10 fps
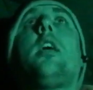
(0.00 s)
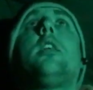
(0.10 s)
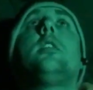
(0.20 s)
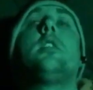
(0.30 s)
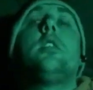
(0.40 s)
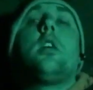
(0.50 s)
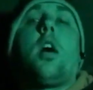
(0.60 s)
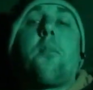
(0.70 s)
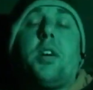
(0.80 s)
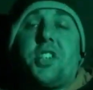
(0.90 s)
I might chuck
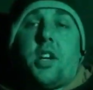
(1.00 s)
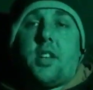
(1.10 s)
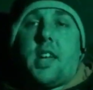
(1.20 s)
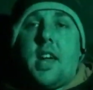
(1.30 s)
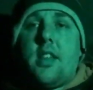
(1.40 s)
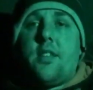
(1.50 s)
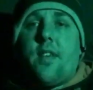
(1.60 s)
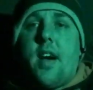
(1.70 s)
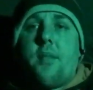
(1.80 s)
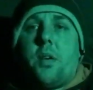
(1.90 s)
the kit in the van one day,